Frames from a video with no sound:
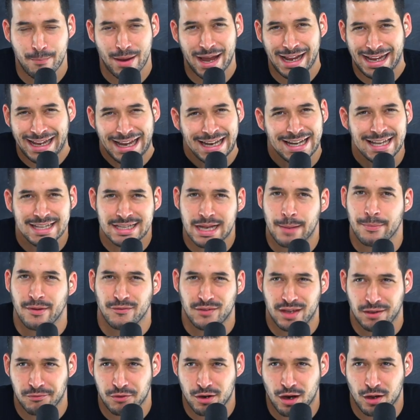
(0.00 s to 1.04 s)
Buying any type of
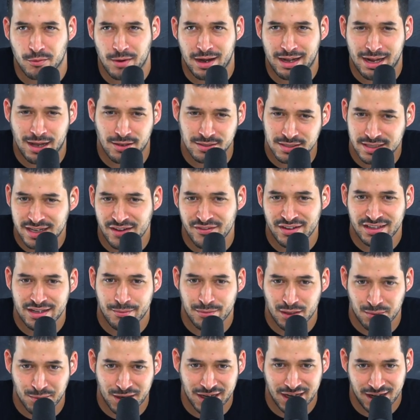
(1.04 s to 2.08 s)
gift card right now is giving them
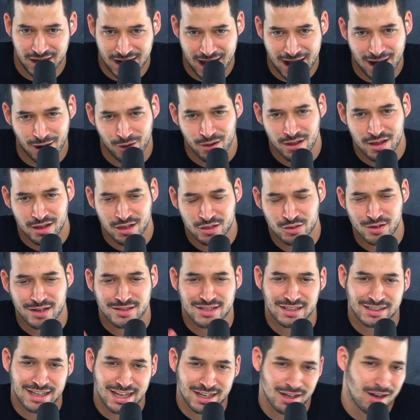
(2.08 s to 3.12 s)
the money now,
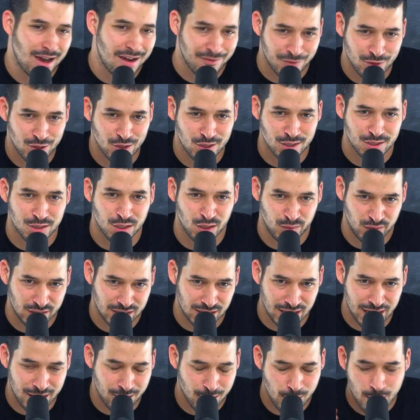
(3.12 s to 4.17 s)
trusting they can yeah. offer you the service
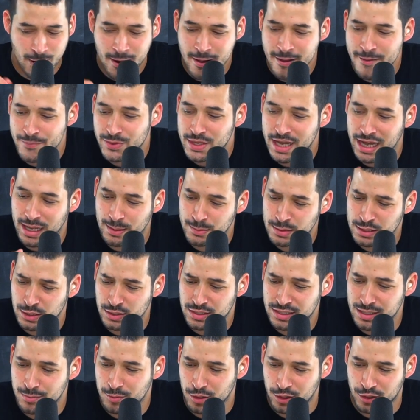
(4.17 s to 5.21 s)
later. Um, so
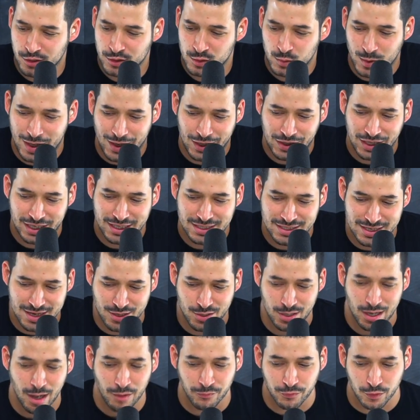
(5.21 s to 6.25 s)
similar as well, I think is
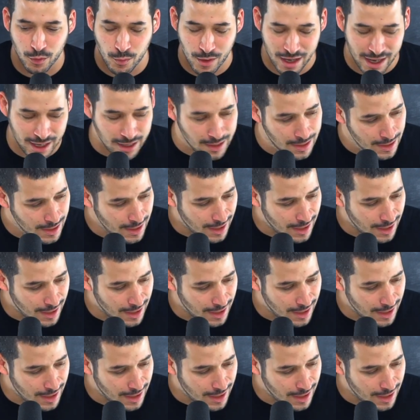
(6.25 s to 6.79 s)
another helpful helpful way.